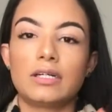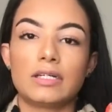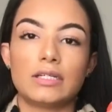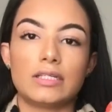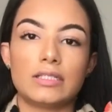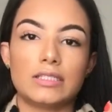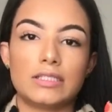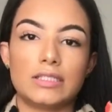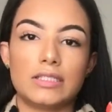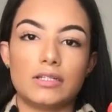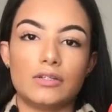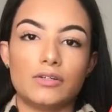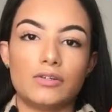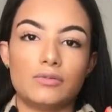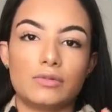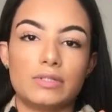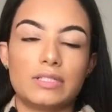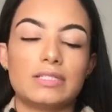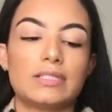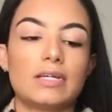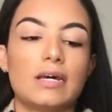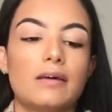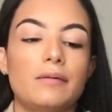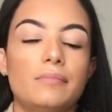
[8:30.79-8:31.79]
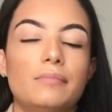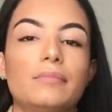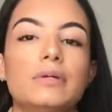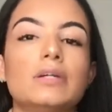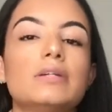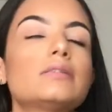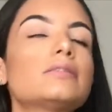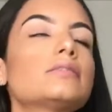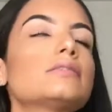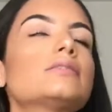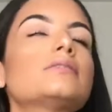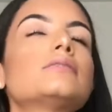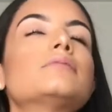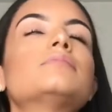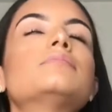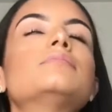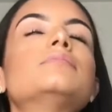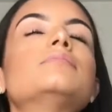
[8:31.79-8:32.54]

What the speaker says: Continuous Setting Mist.